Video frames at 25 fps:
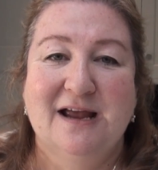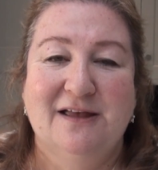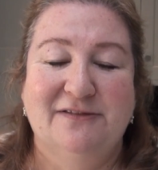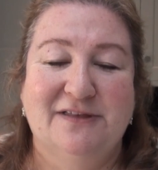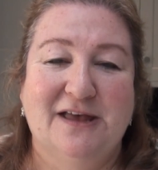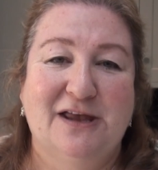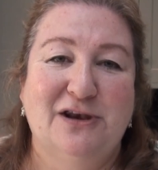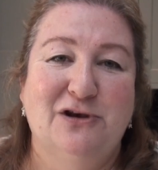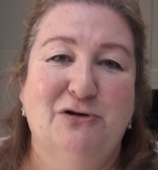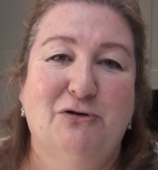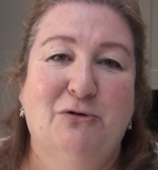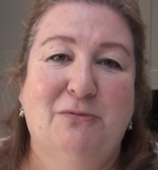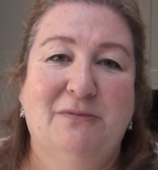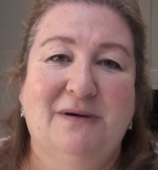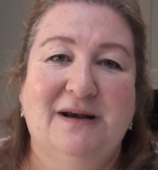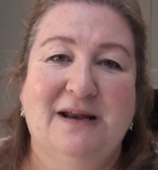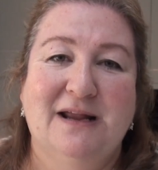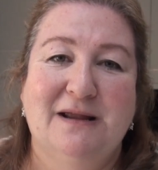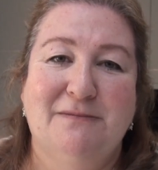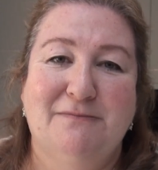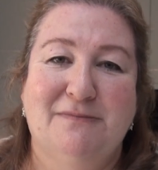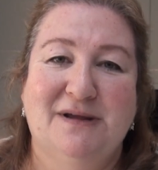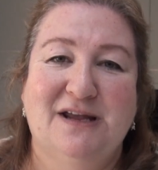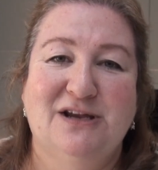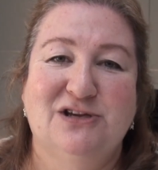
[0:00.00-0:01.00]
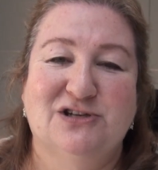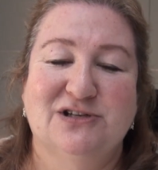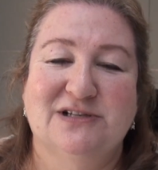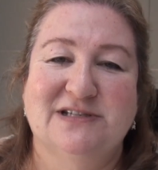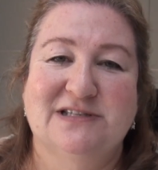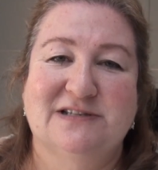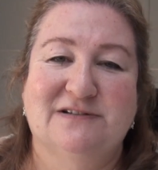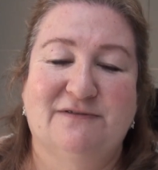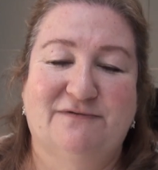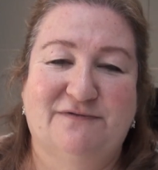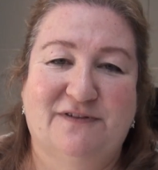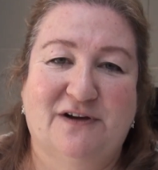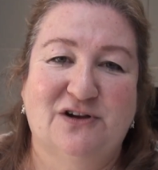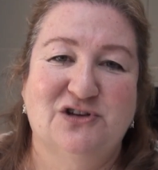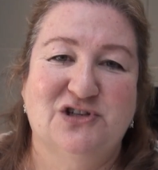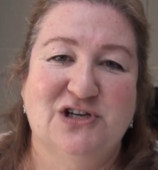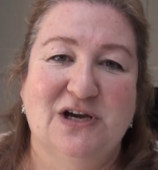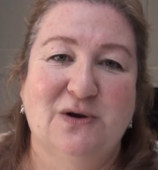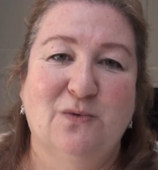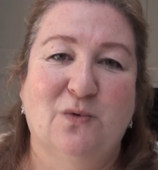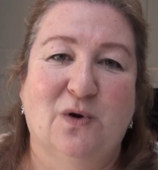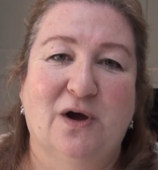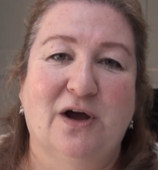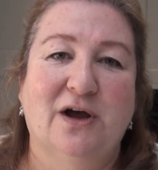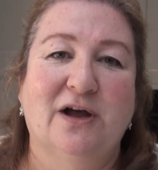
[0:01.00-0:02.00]
They're normally me just
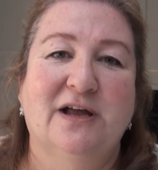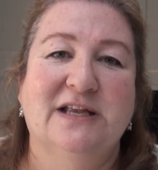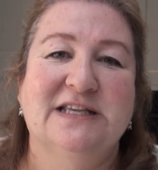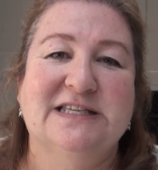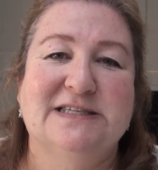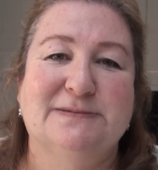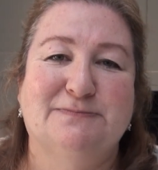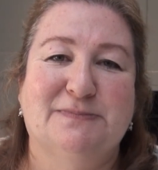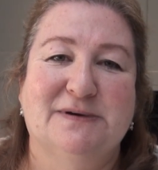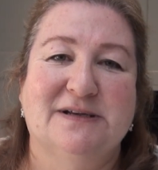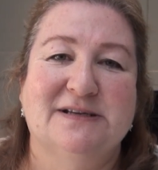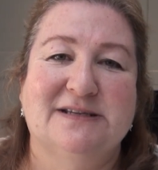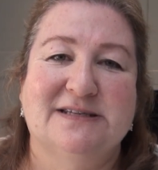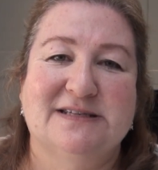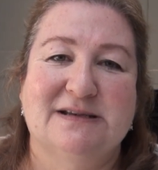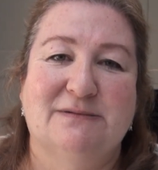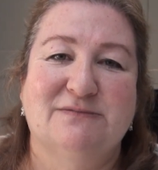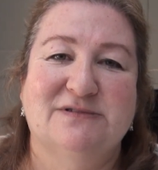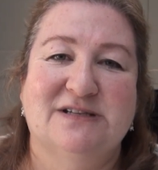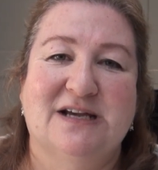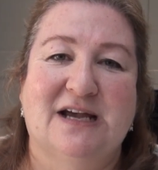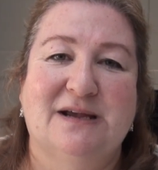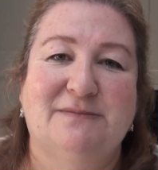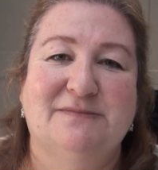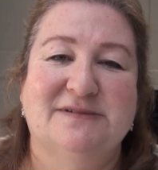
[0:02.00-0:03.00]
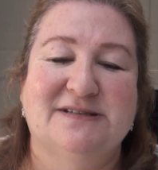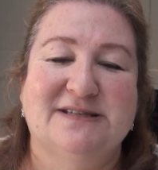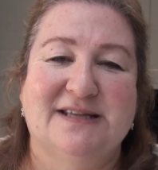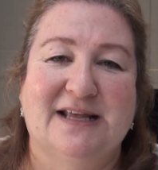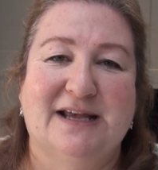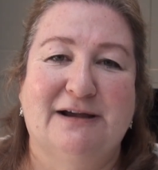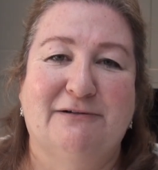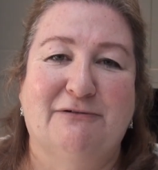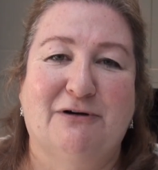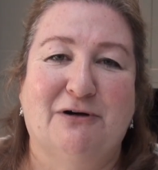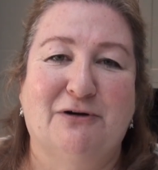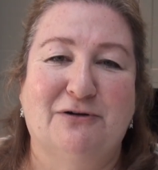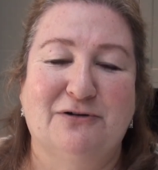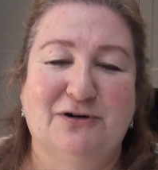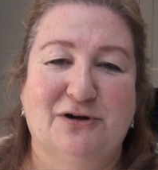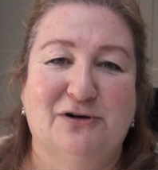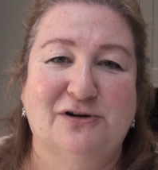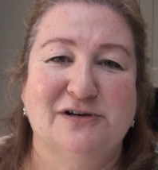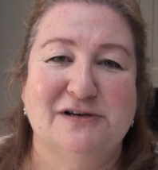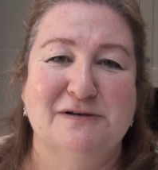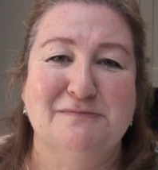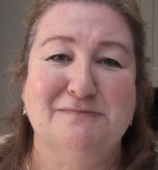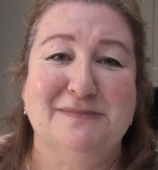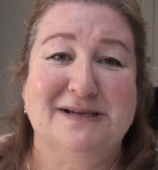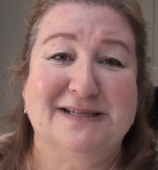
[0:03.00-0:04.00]
fudging words, but sometimes there are
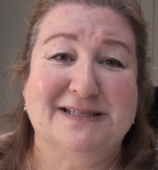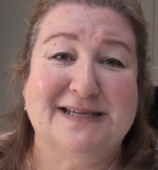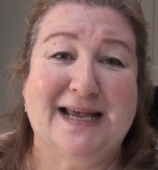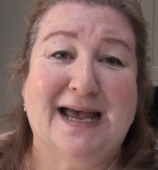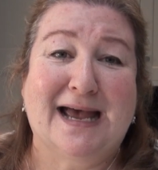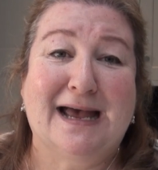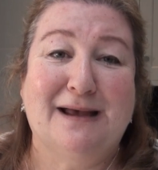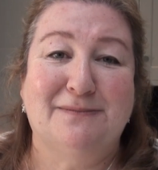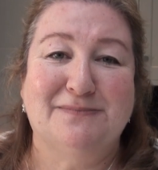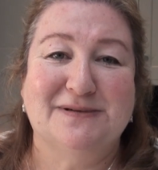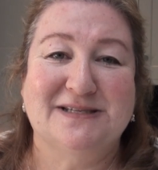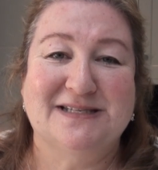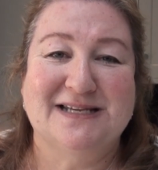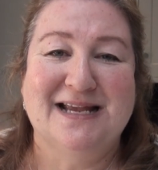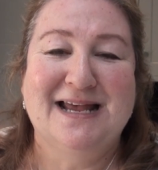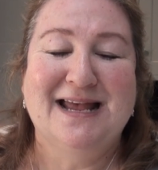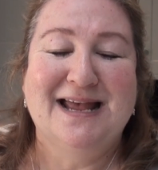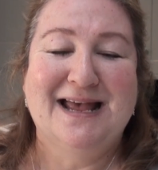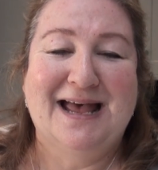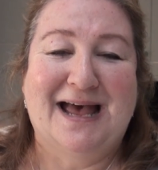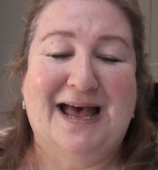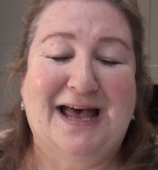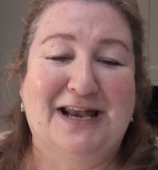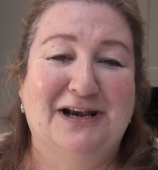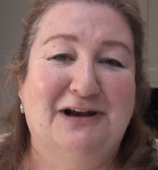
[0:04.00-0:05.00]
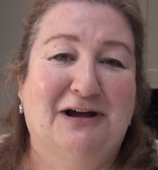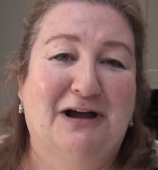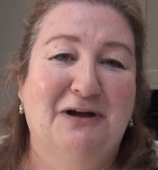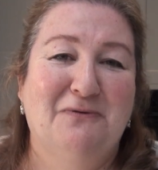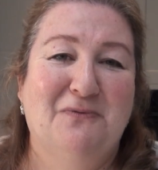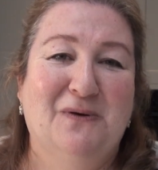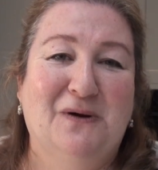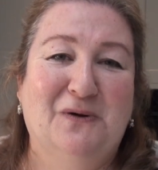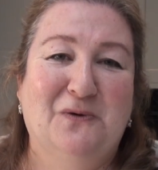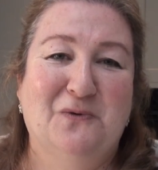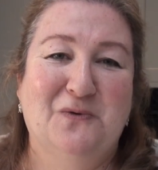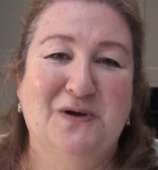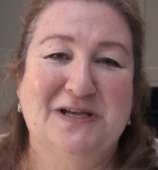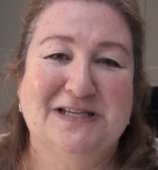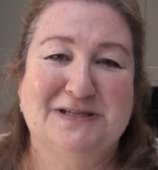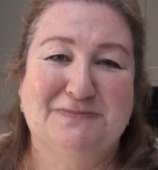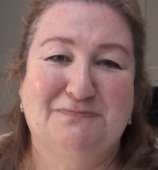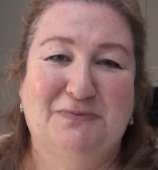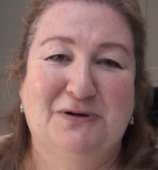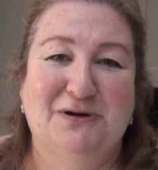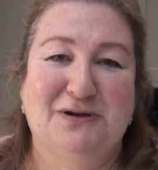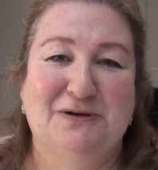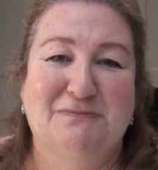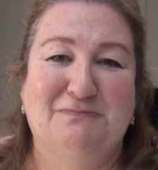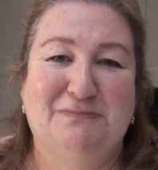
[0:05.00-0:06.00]
garden mishaps, and I will always
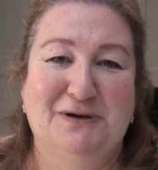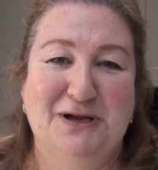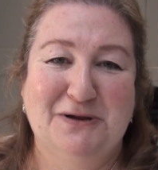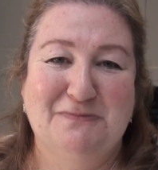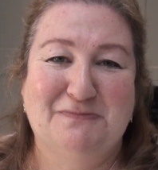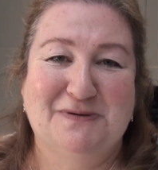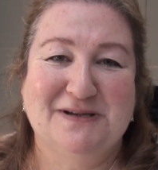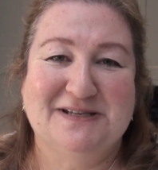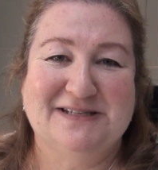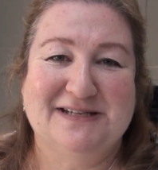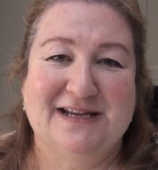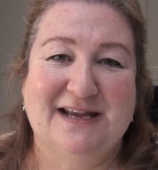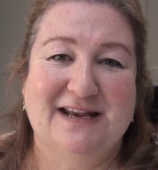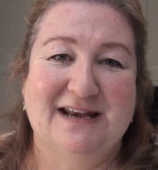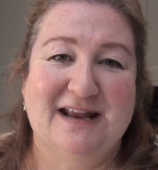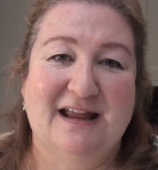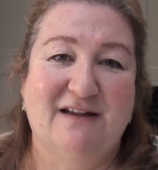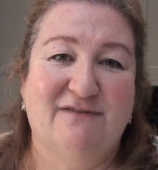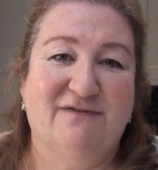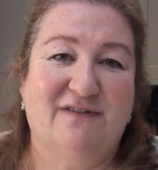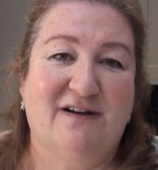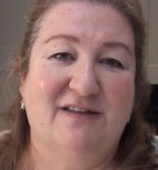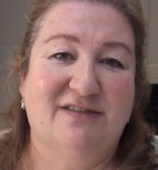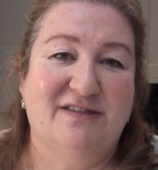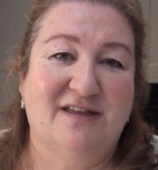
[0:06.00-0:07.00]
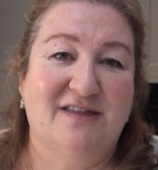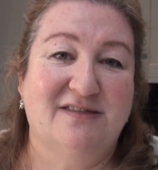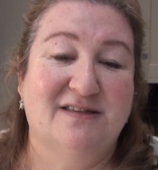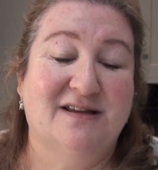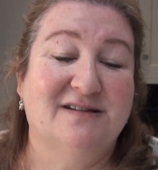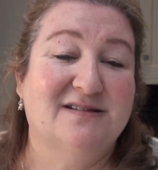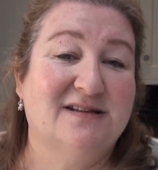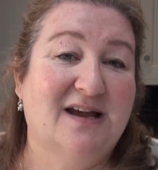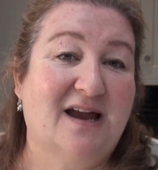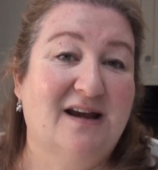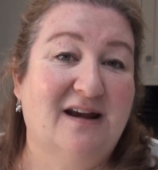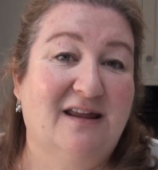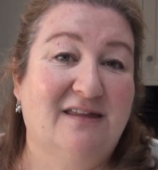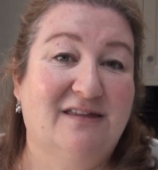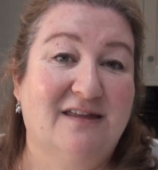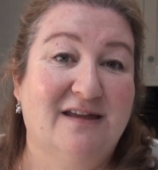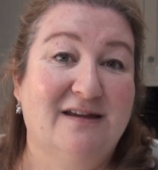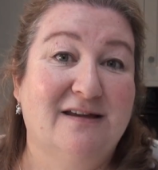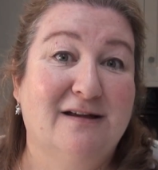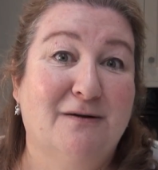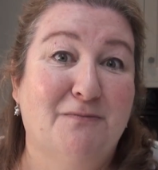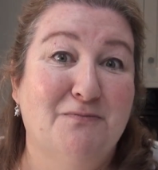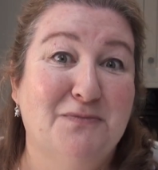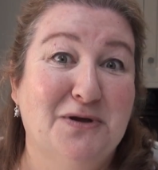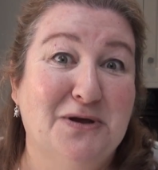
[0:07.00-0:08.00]
put bloopers in if I think there's
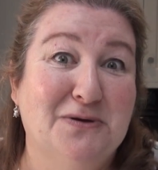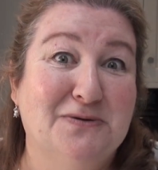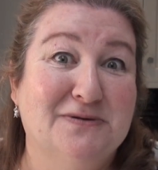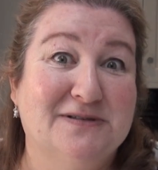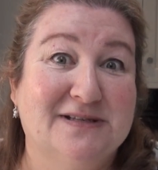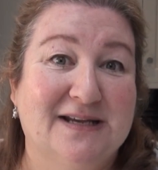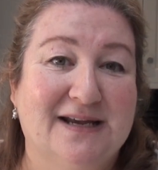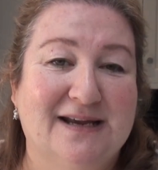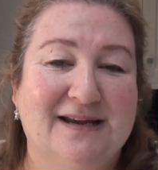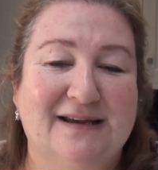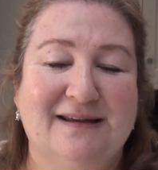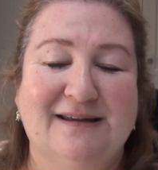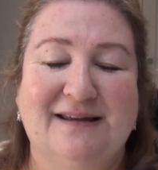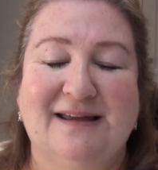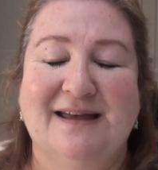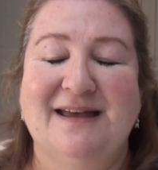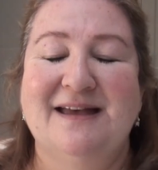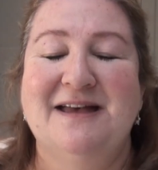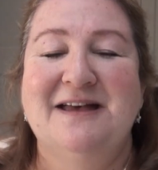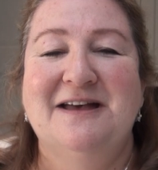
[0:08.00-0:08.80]
anything amusing.